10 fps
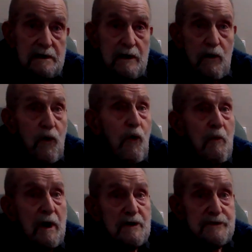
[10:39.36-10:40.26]

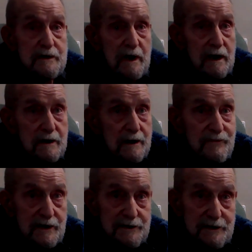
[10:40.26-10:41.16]
Almost. You can't go
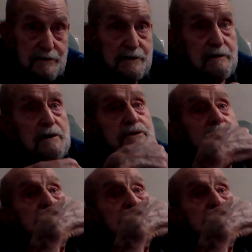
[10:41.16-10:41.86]
vertical, otherwise you would